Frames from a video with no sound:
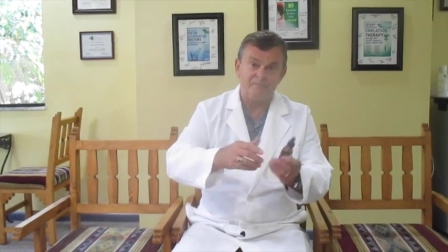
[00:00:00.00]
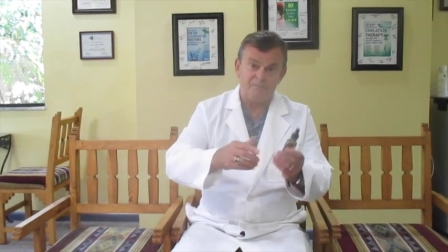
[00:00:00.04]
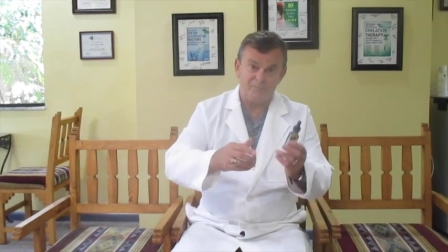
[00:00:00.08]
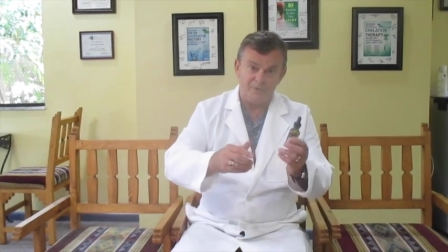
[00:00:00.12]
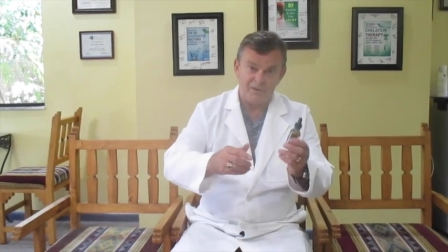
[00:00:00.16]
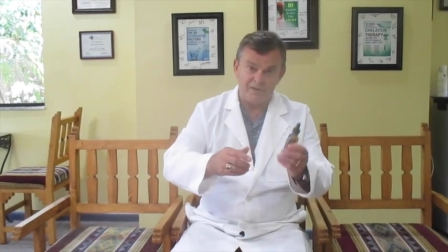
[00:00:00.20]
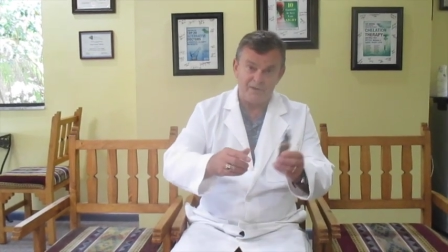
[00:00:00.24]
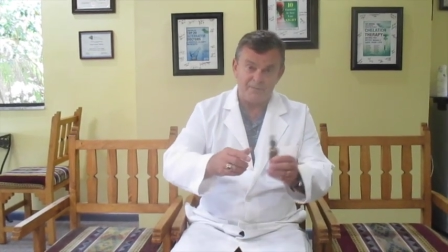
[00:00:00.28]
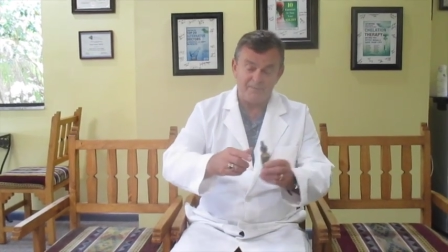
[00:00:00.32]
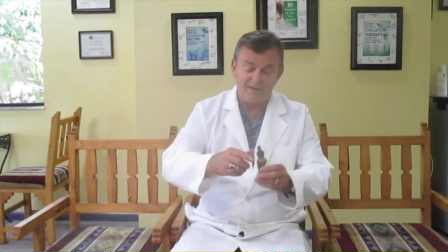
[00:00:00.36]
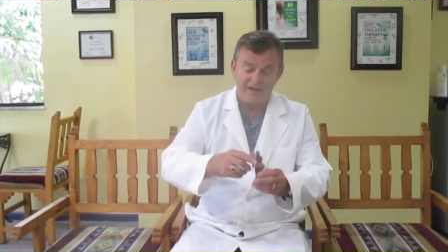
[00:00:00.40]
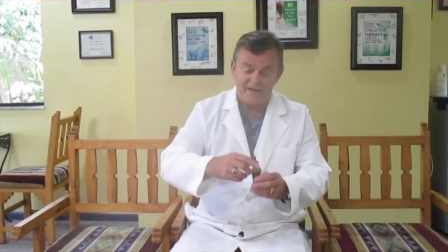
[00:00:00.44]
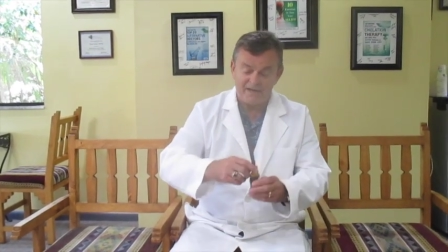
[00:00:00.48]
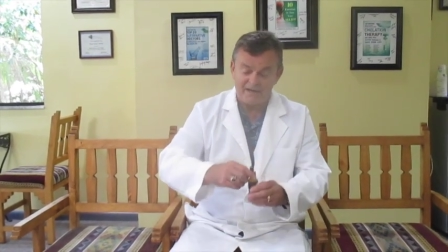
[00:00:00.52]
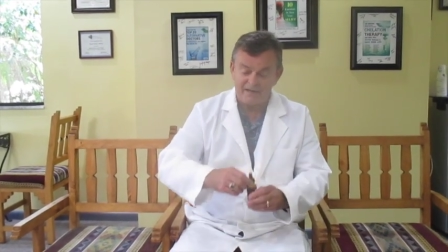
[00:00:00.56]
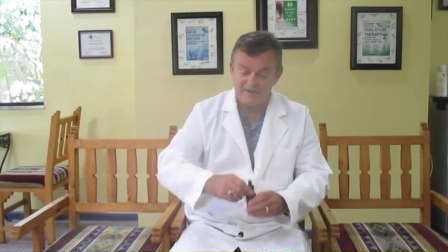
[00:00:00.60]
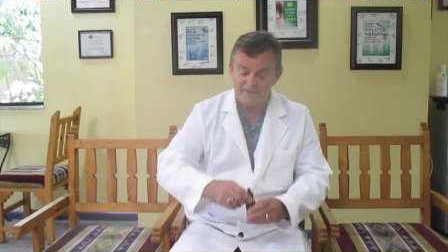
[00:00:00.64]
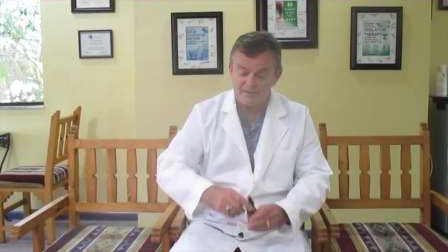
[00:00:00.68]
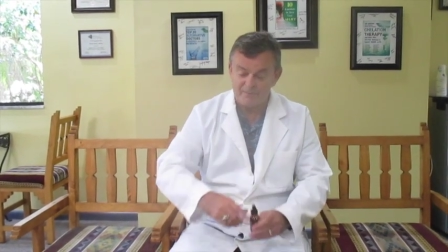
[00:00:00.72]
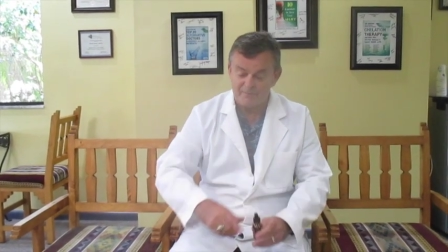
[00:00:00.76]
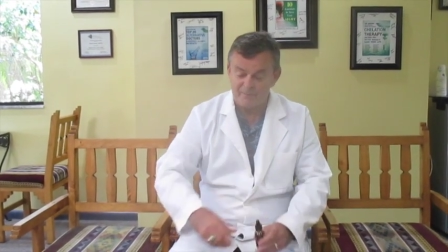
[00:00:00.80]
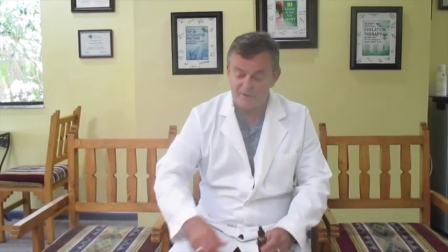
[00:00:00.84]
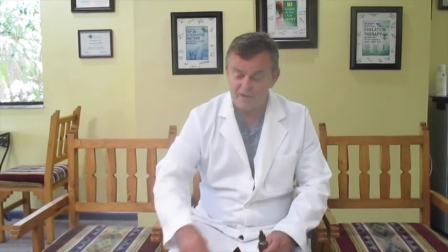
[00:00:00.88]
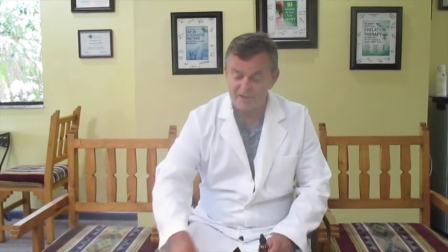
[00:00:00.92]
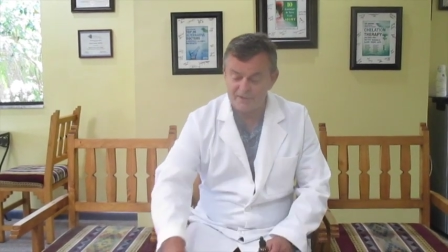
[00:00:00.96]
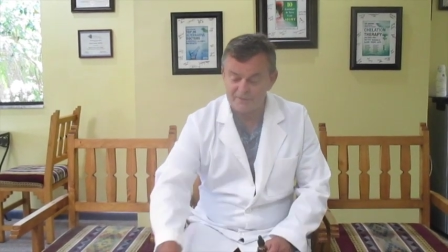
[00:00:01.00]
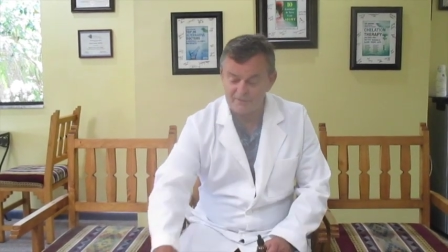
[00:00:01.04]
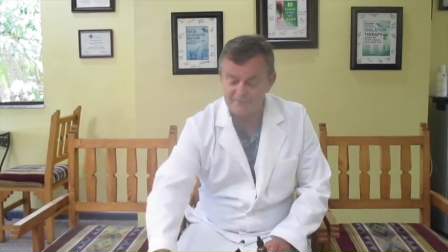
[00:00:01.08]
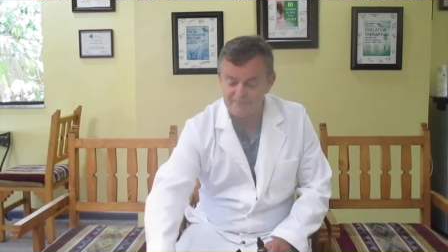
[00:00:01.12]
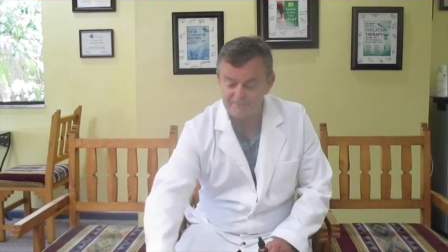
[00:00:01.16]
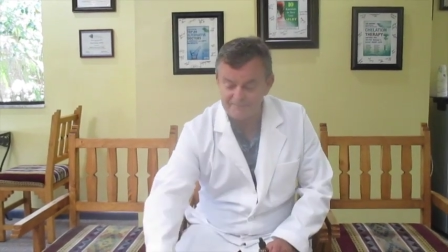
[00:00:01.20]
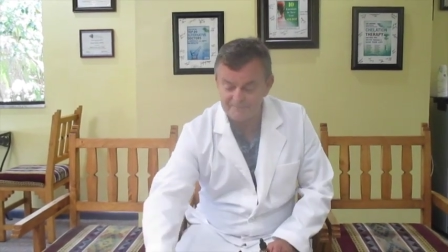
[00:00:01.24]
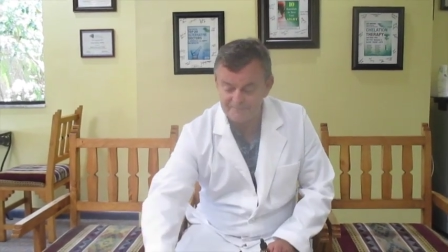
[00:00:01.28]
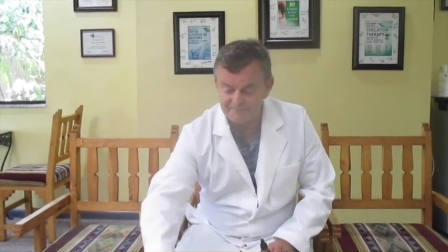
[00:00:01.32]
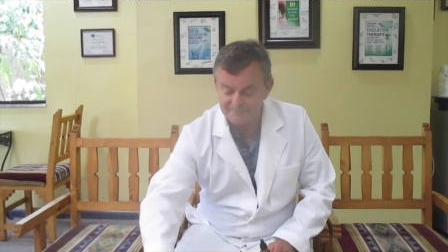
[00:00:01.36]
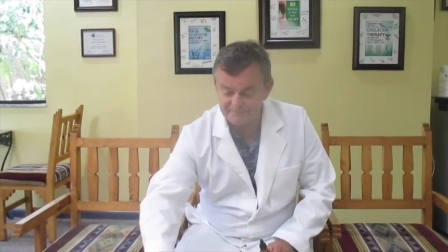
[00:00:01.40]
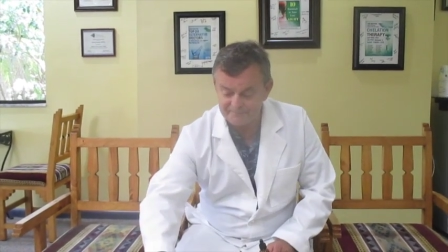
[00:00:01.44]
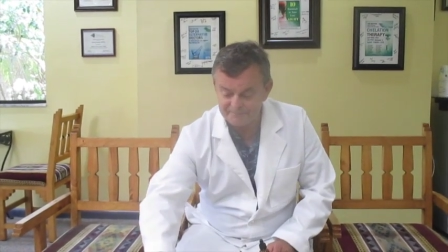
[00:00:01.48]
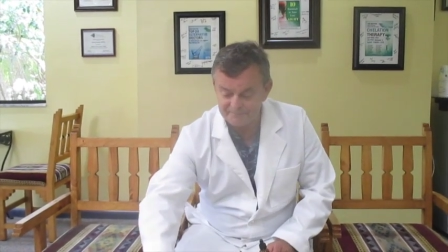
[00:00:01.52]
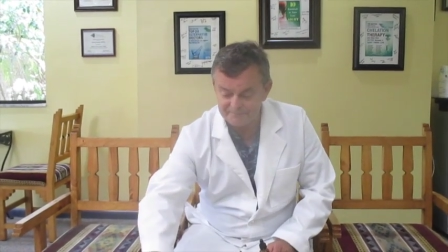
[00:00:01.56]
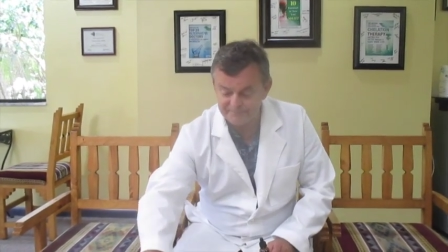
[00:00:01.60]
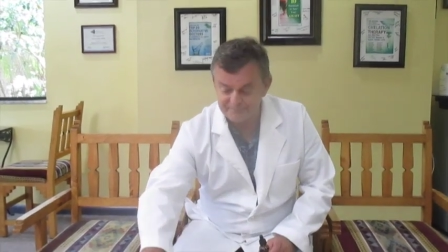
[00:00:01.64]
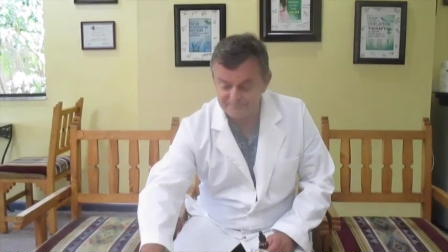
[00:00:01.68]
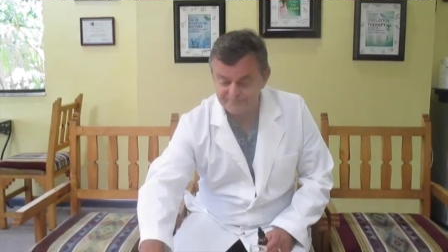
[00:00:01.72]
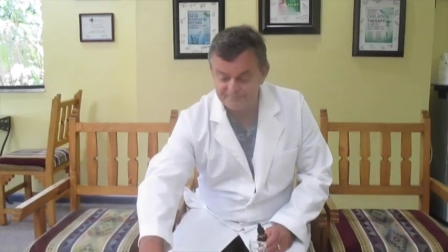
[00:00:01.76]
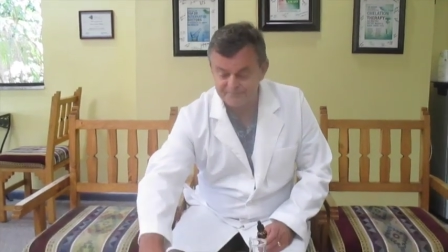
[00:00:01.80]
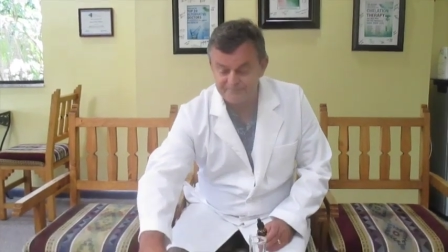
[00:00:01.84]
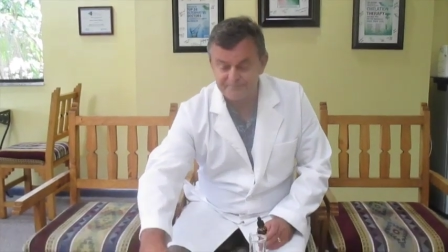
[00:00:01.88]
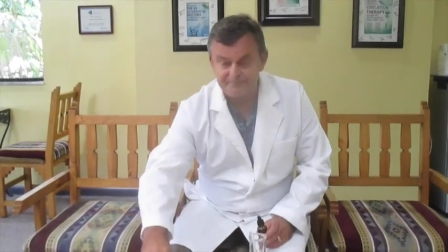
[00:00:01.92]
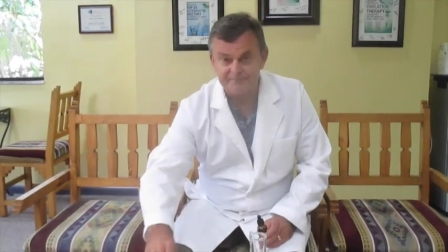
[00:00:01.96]
Put it back in the bottle.
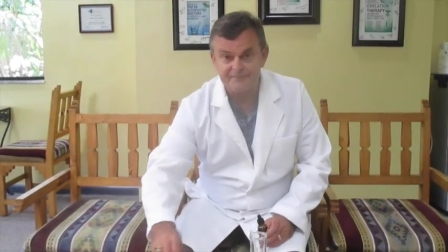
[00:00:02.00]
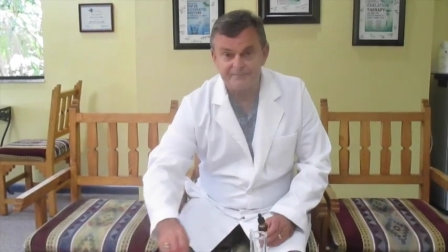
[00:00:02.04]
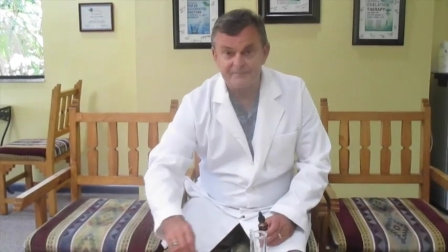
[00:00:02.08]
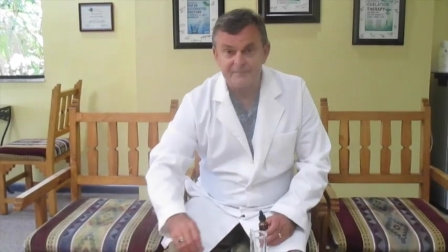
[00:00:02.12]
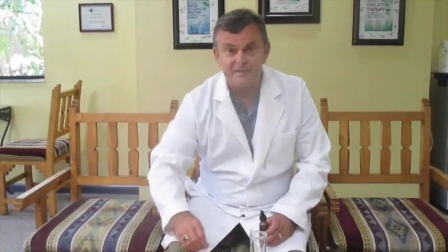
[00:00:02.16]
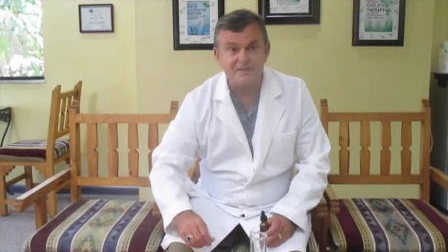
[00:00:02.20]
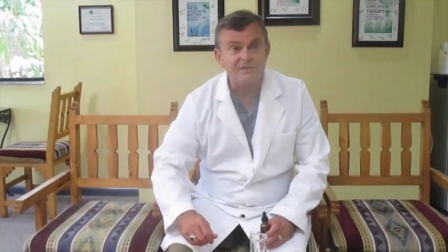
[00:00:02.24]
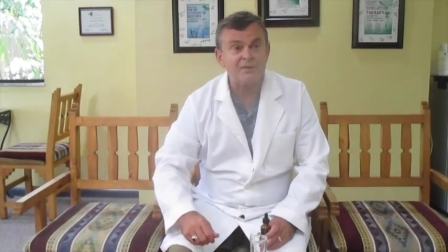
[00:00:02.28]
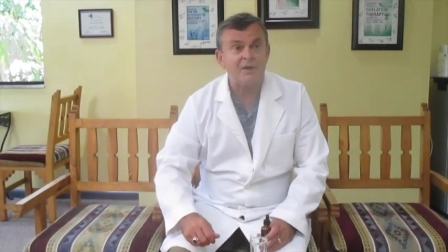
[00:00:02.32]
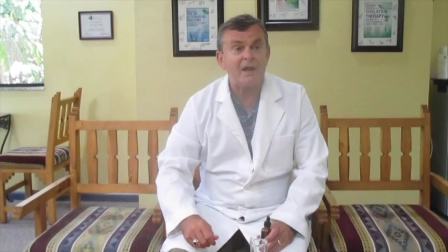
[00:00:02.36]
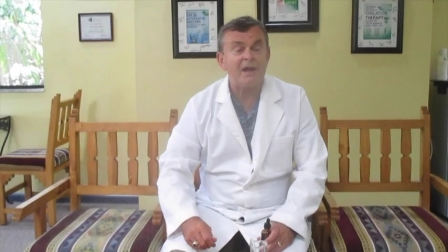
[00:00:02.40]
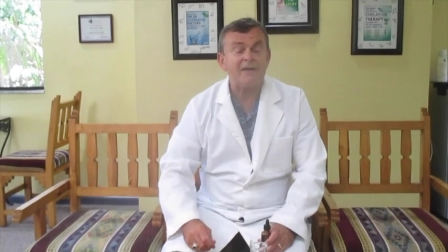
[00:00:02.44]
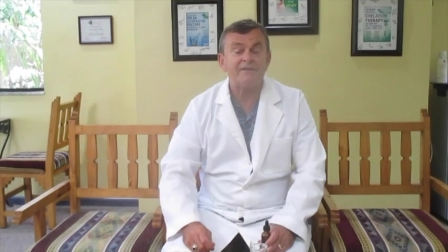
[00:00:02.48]
So I